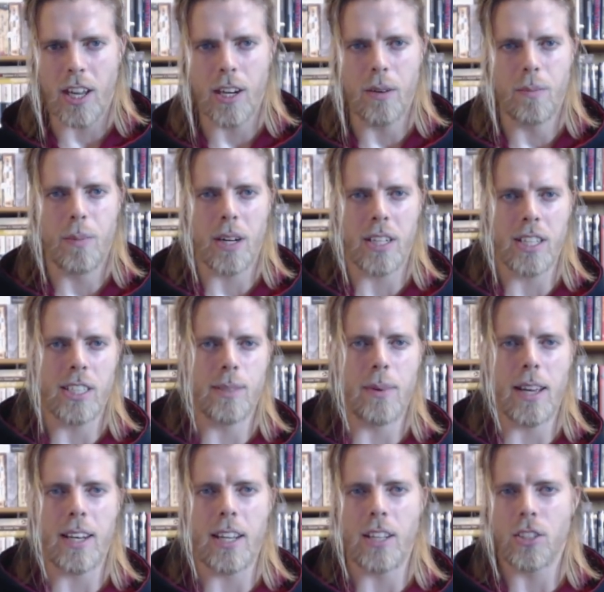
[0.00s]
and
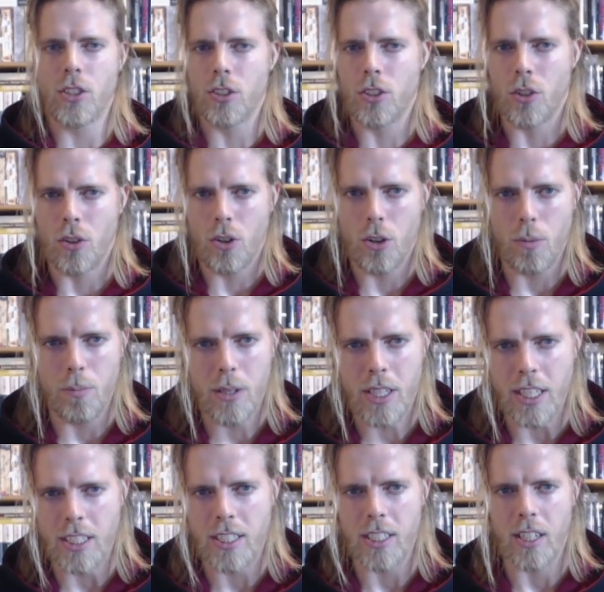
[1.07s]
participate in some sort of
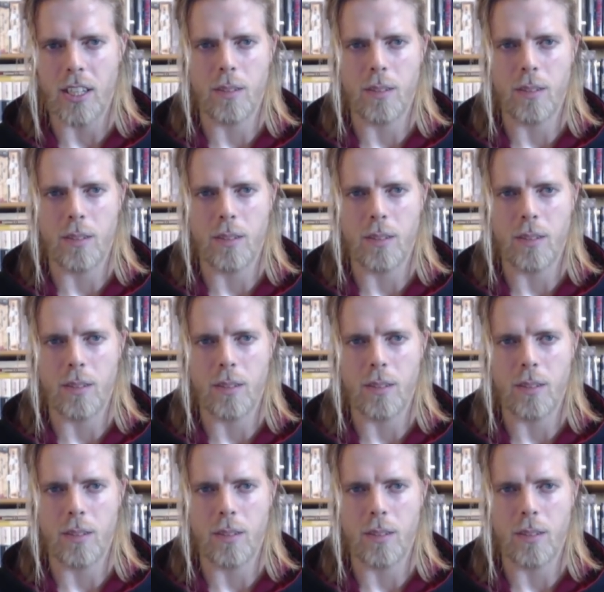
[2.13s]
competition.